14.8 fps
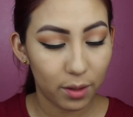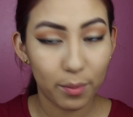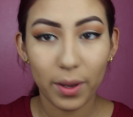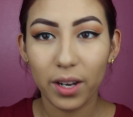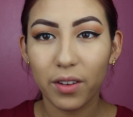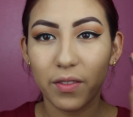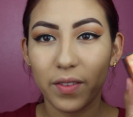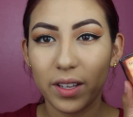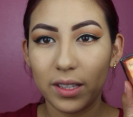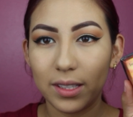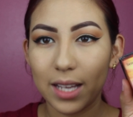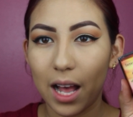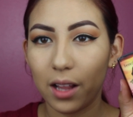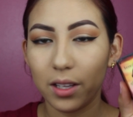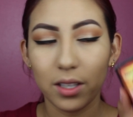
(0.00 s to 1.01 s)
the Benefit
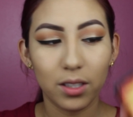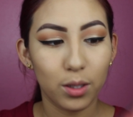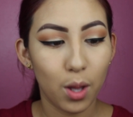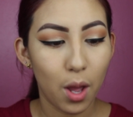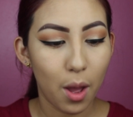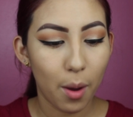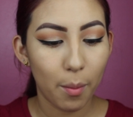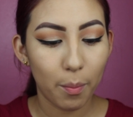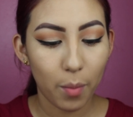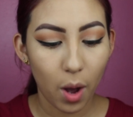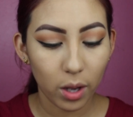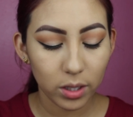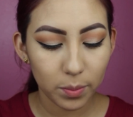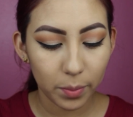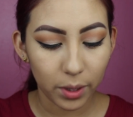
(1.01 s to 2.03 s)
Dallas
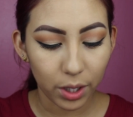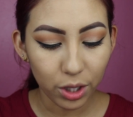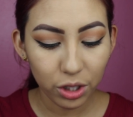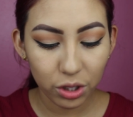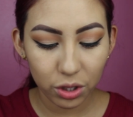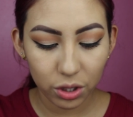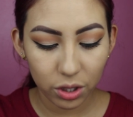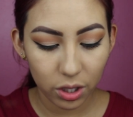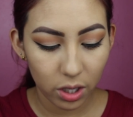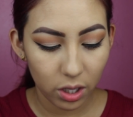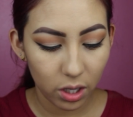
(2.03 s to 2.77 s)
Box Blush,